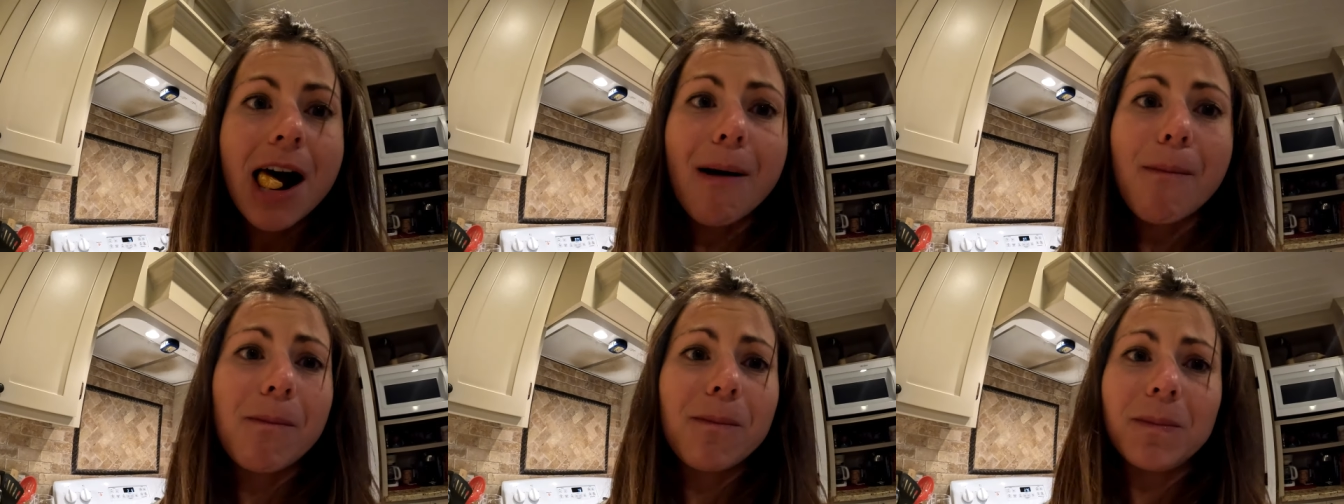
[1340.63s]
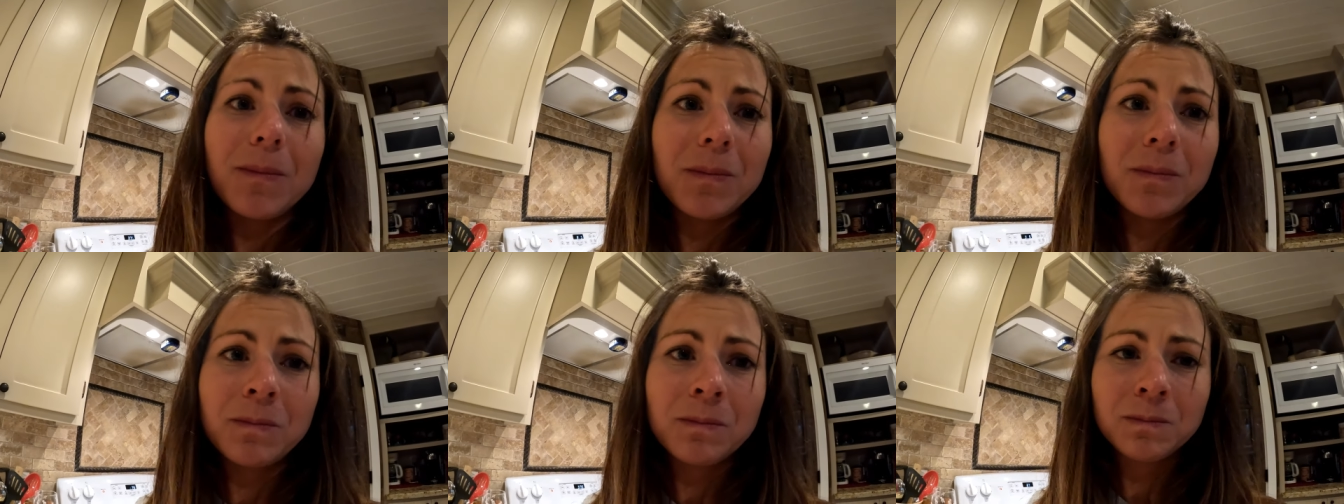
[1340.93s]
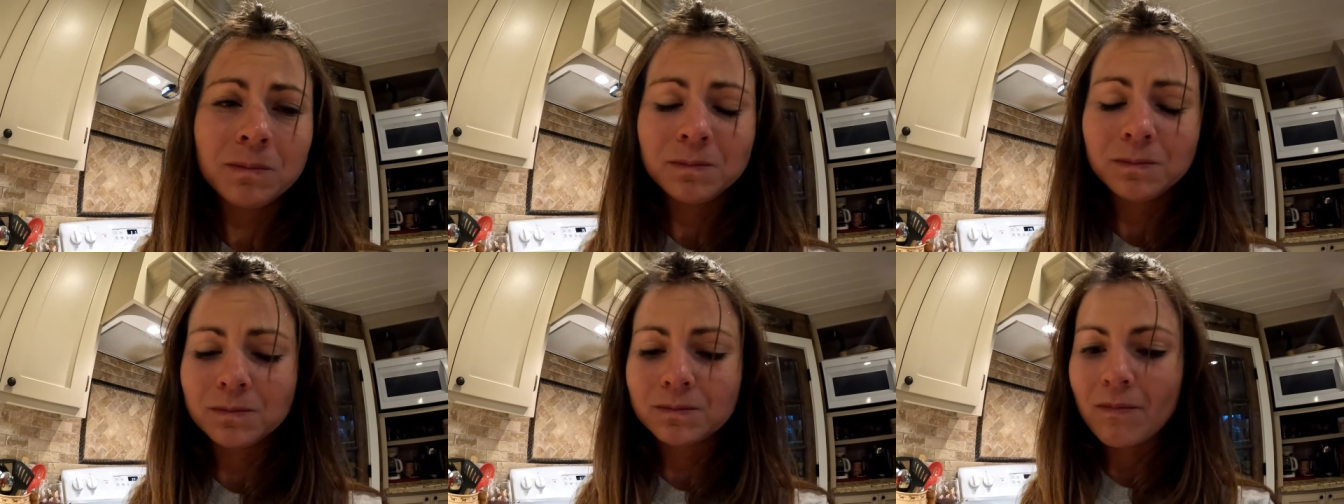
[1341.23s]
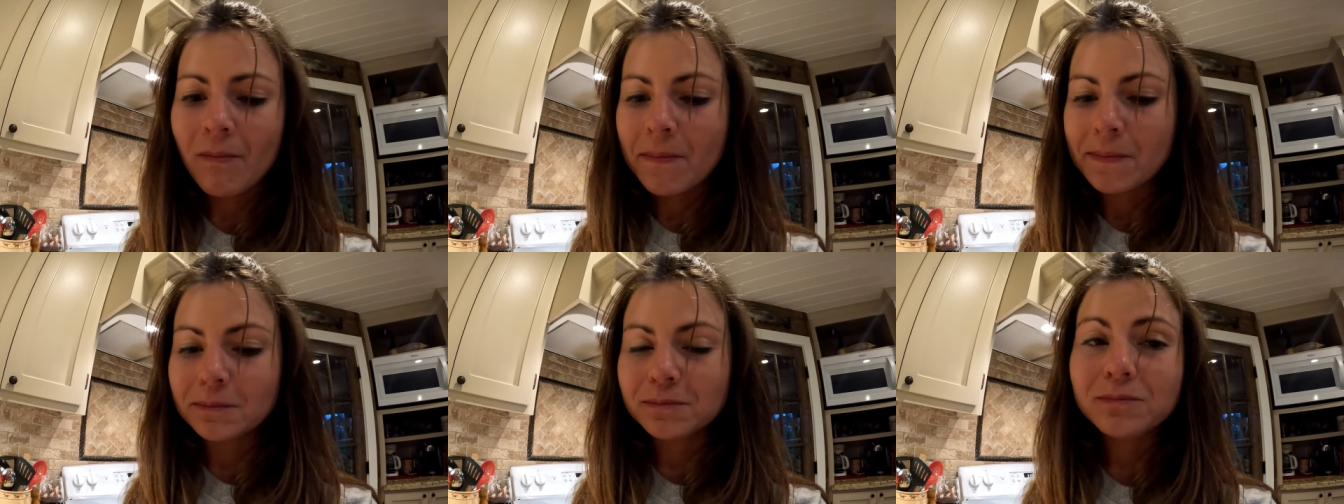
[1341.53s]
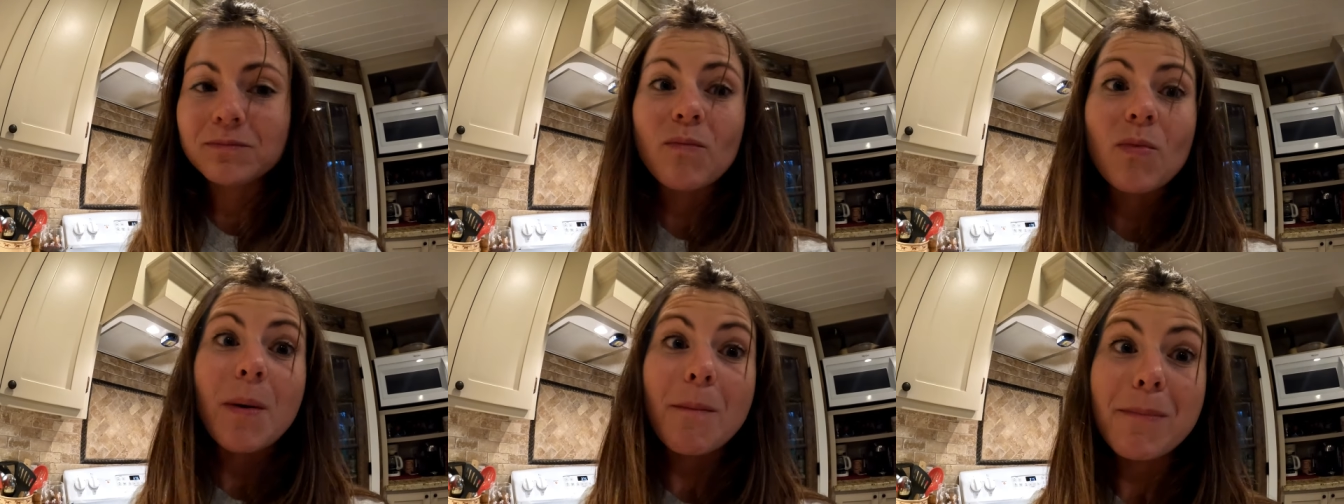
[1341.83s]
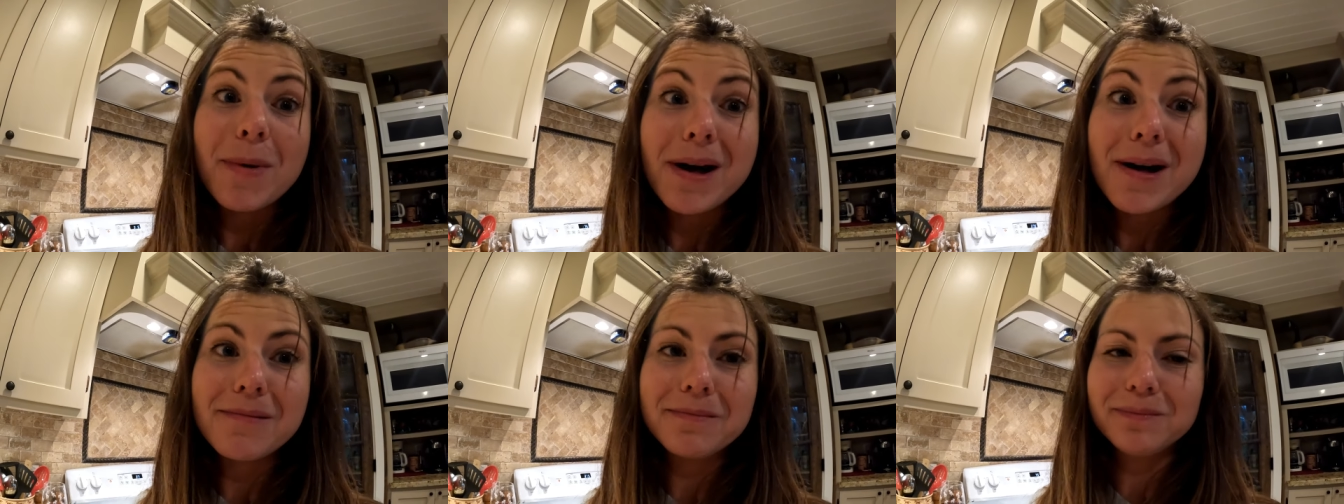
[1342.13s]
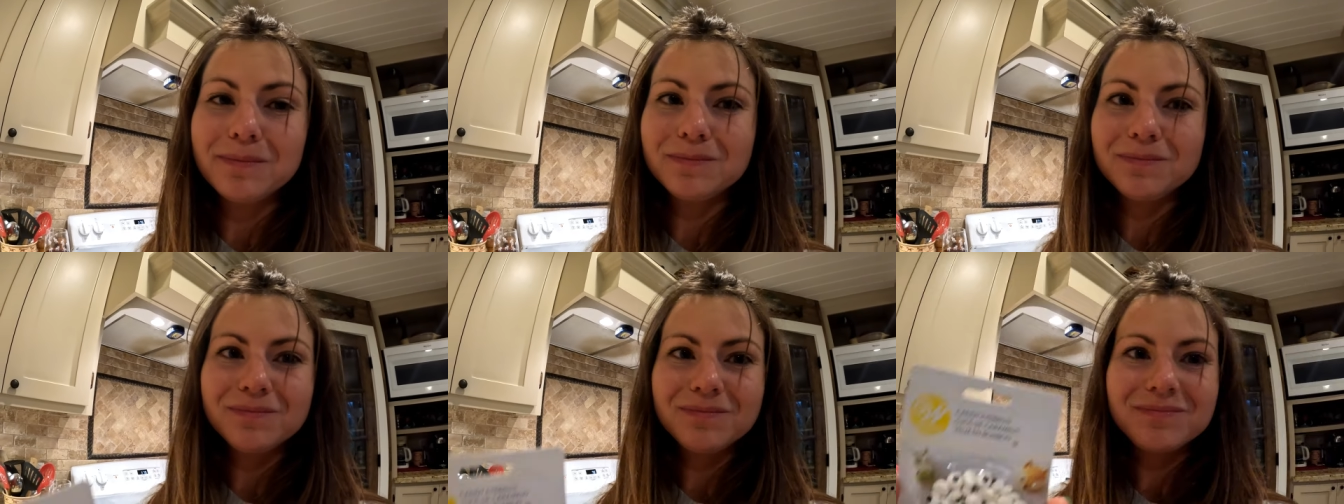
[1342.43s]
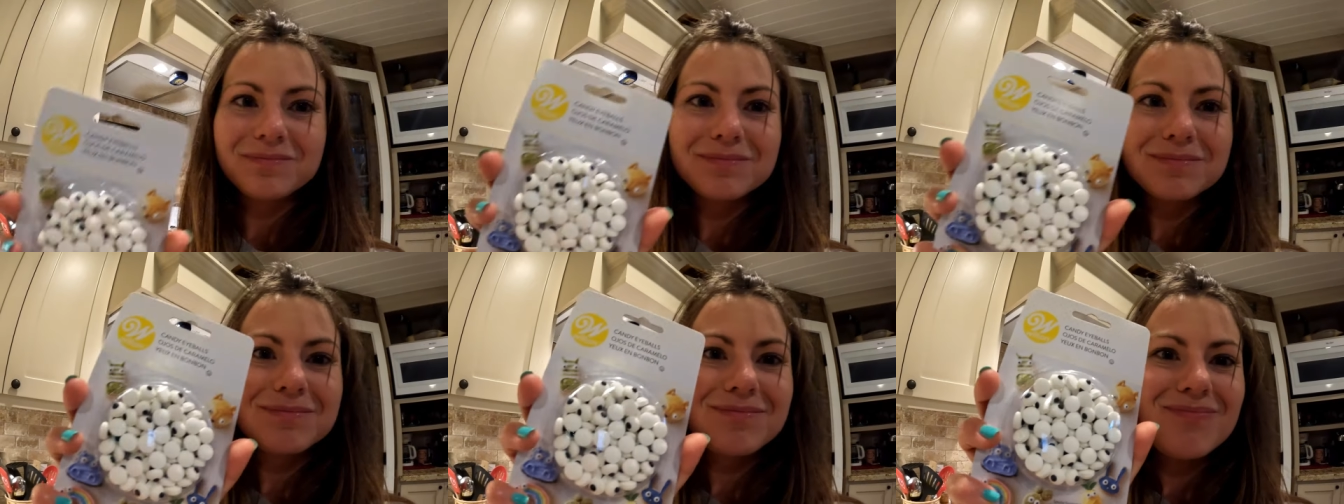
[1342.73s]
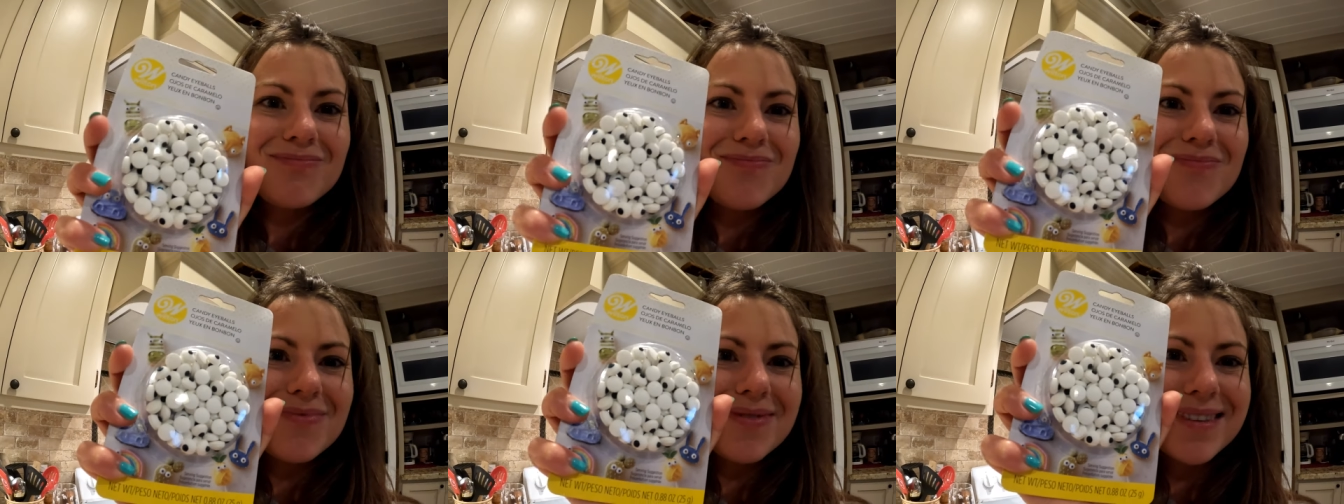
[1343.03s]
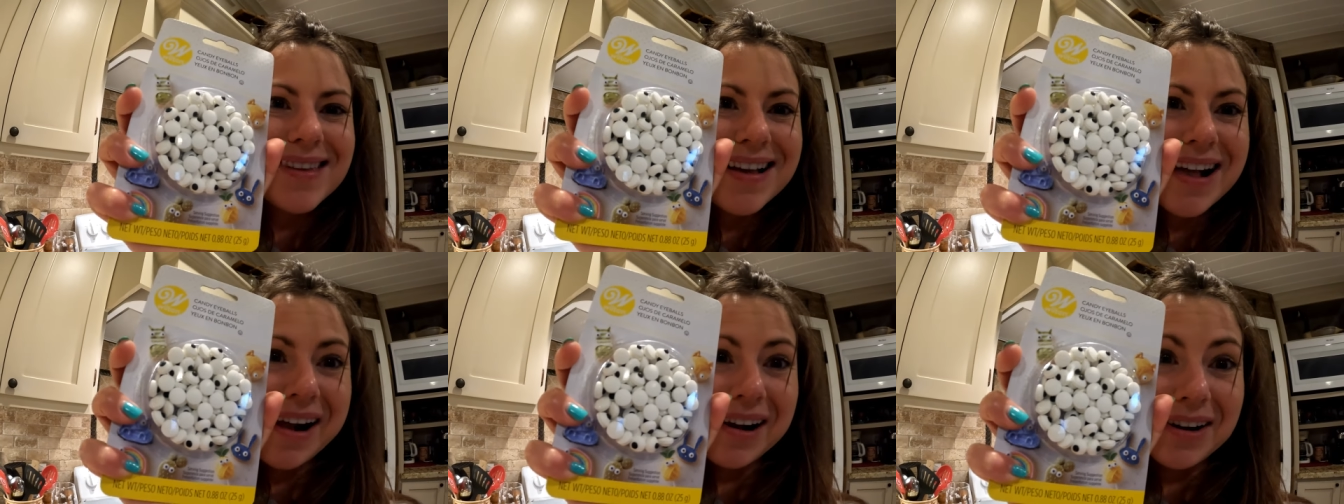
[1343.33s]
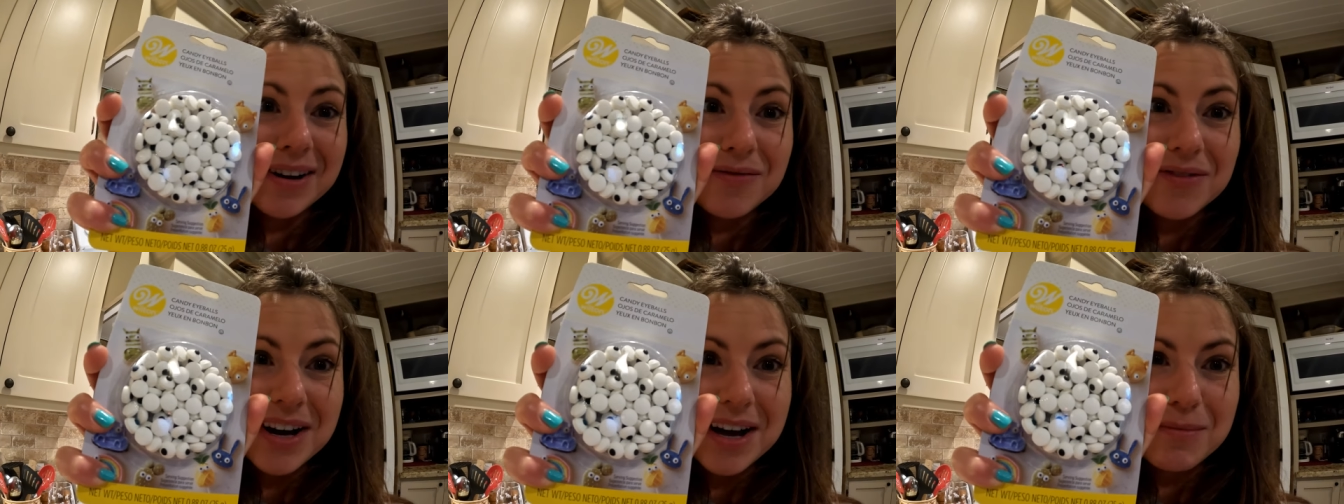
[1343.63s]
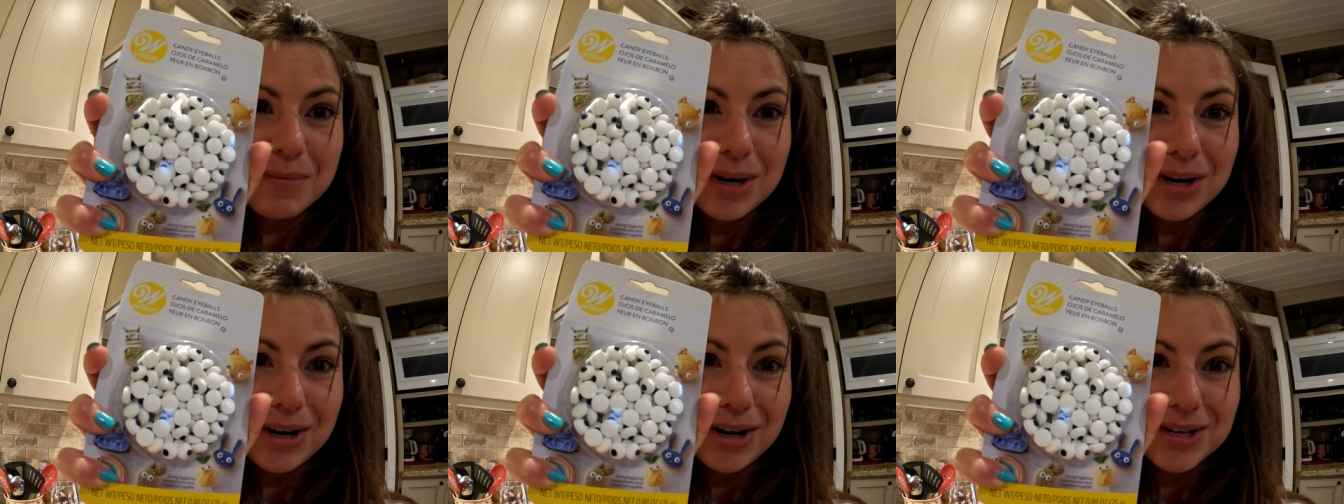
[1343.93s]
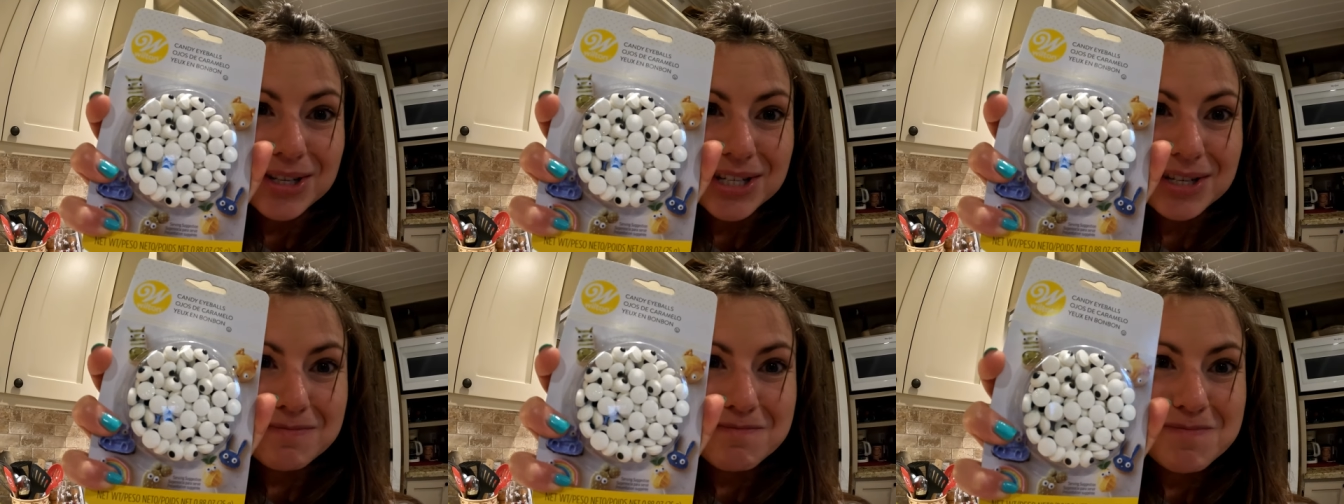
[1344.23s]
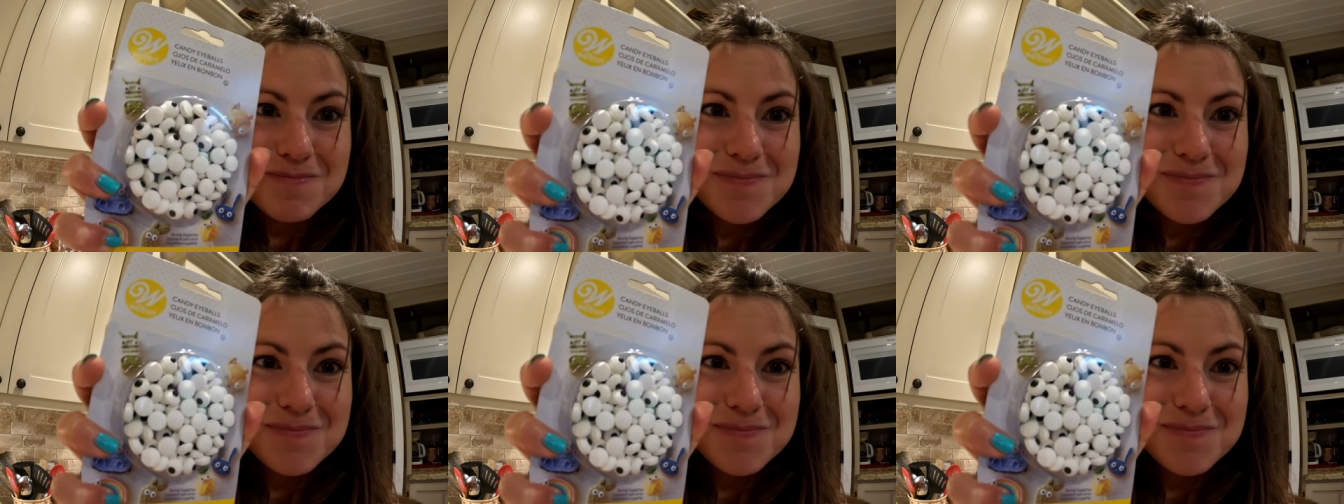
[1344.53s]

Mm-mm. But I have eyeballs.